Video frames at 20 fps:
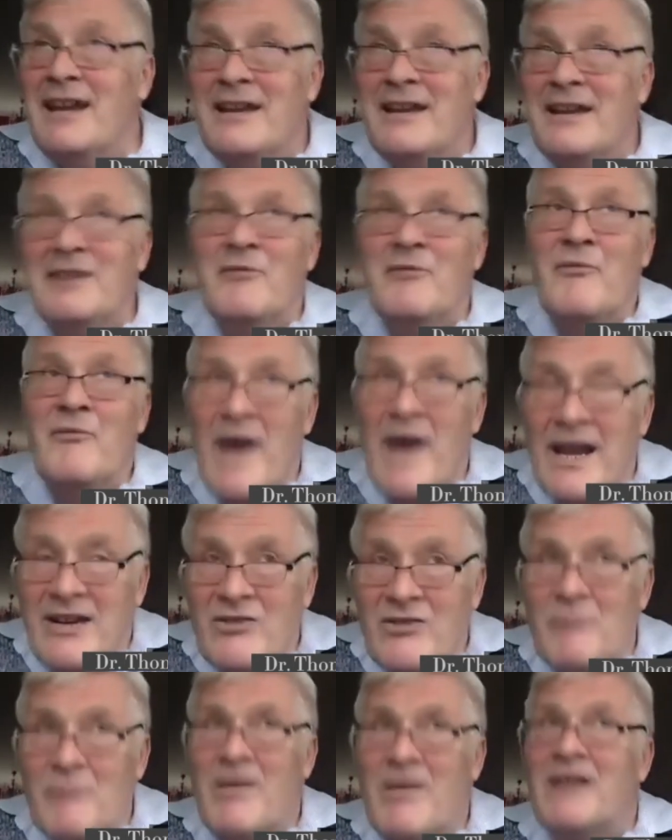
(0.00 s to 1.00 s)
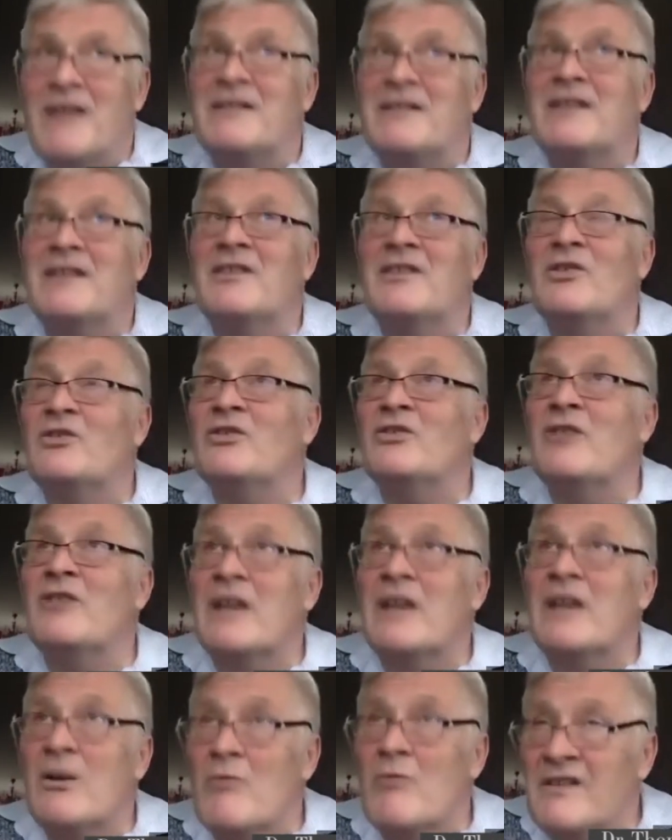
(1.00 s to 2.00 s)
environment and
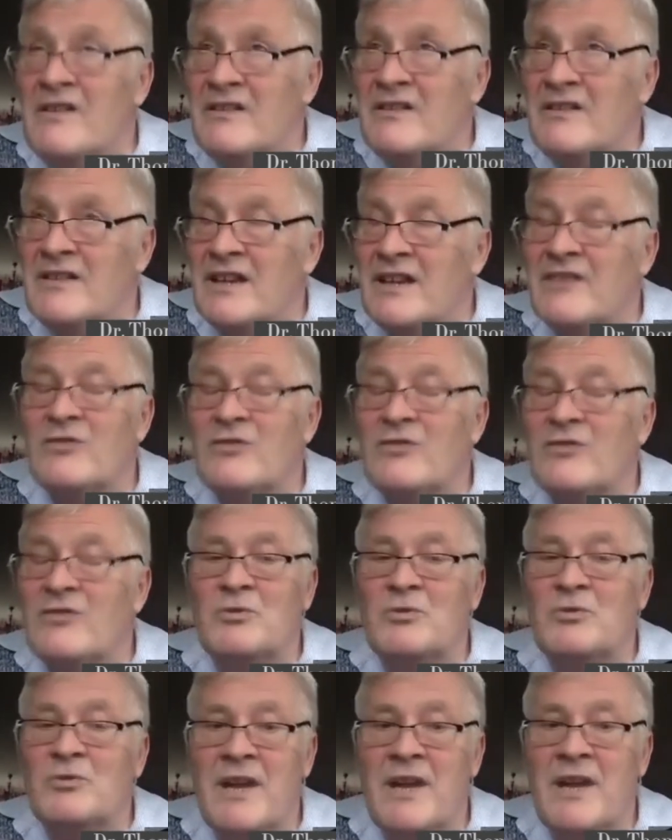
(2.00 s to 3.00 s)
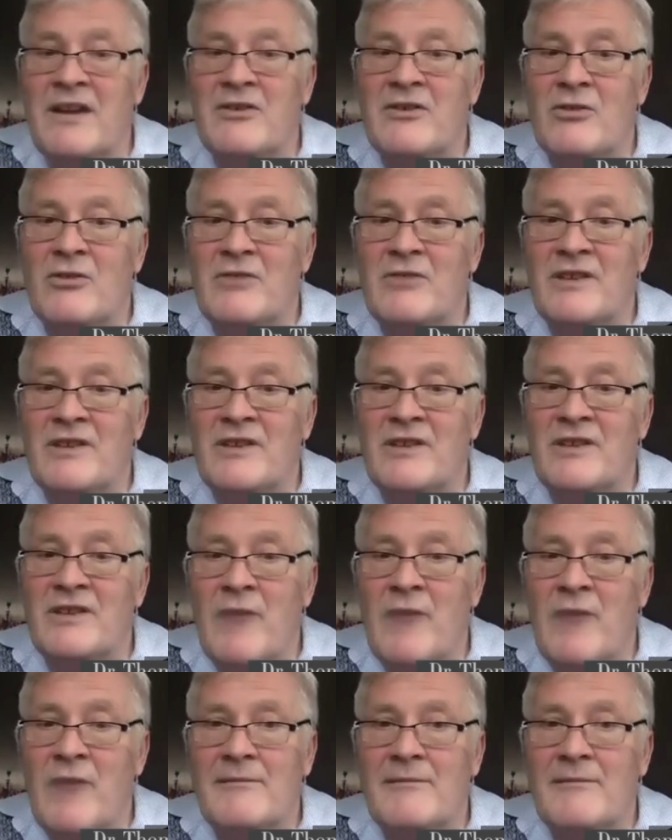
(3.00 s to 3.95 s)
sociolinguistics could play a role as well.